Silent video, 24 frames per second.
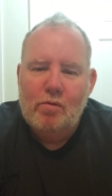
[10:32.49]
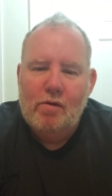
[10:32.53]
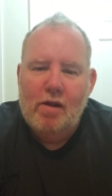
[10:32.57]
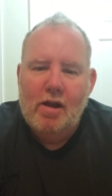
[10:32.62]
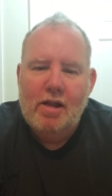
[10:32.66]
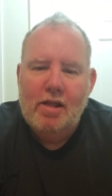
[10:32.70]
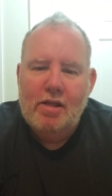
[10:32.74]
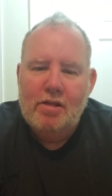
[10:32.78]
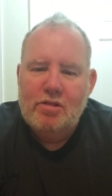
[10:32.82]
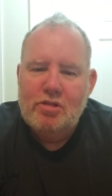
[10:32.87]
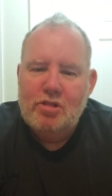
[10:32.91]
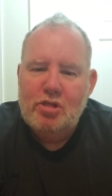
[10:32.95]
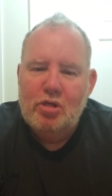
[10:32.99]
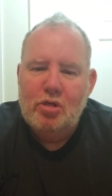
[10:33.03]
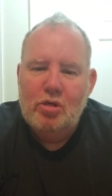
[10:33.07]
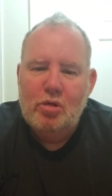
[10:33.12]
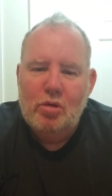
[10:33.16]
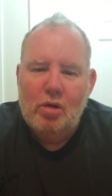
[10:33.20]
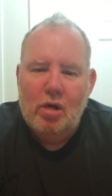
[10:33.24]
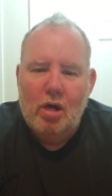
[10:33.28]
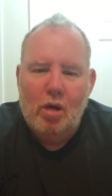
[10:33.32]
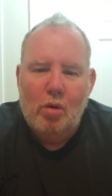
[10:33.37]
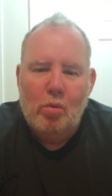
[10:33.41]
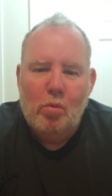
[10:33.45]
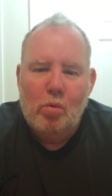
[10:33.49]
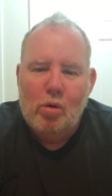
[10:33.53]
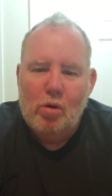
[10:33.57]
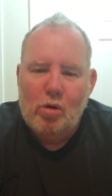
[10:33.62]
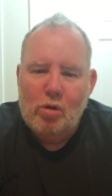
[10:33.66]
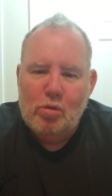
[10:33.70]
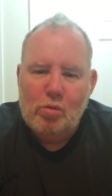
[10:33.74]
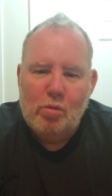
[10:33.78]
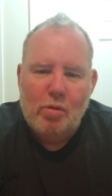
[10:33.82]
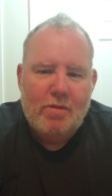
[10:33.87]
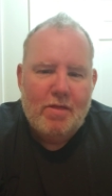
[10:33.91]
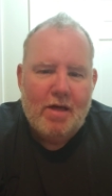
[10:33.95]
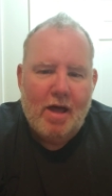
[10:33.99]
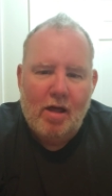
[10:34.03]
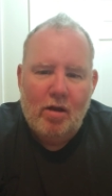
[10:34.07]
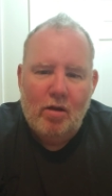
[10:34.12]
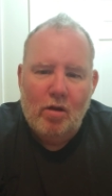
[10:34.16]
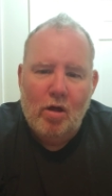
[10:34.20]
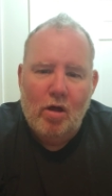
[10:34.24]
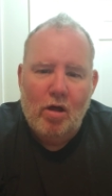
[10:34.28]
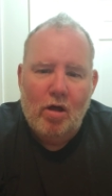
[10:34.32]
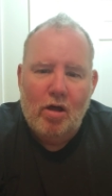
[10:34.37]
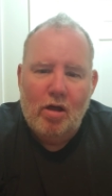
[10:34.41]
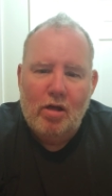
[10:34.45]
run into a world without
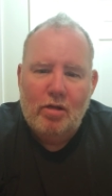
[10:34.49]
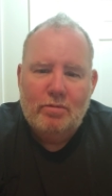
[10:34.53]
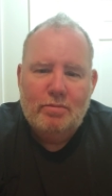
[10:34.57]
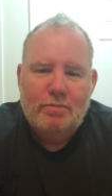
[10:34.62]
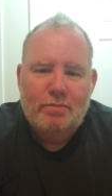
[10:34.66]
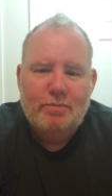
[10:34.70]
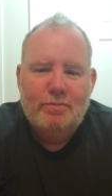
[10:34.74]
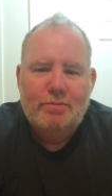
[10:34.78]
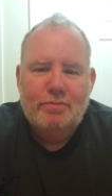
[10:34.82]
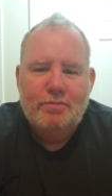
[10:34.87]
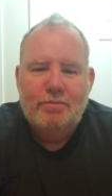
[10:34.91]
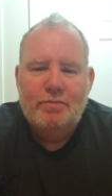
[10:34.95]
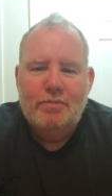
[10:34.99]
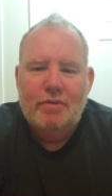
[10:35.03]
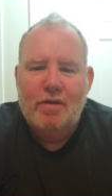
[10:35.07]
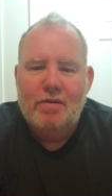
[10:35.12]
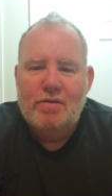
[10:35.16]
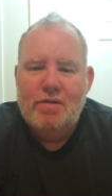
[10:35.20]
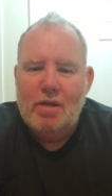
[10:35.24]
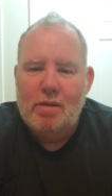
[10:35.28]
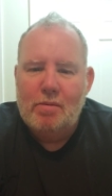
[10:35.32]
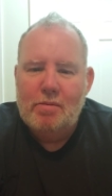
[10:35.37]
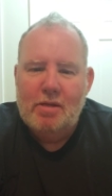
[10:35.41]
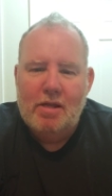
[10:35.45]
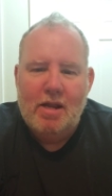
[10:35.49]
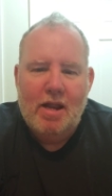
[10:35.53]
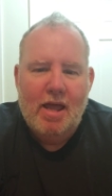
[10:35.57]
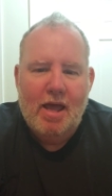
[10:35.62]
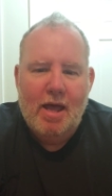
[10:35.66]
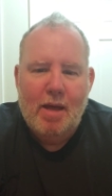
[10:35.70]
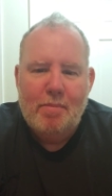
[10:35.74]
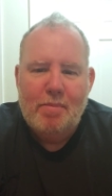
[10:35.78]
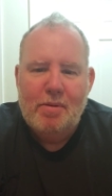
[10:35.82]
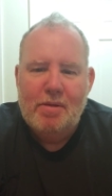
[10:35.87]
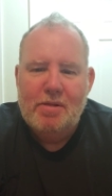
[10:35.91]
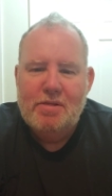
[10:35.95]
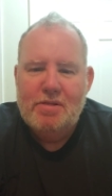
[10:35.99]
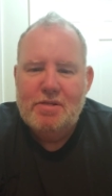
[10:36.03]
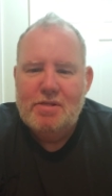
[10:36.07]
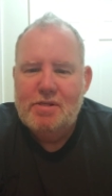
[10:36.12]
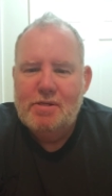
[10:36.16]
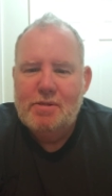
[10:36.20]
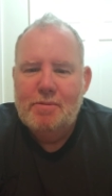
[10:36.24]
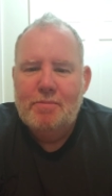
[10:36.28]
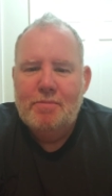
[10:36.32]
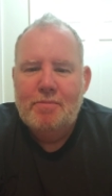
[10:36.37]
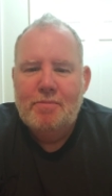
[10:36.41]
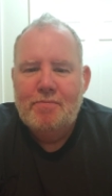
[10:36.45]
law, something
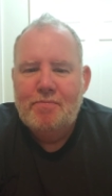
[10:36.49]
happens,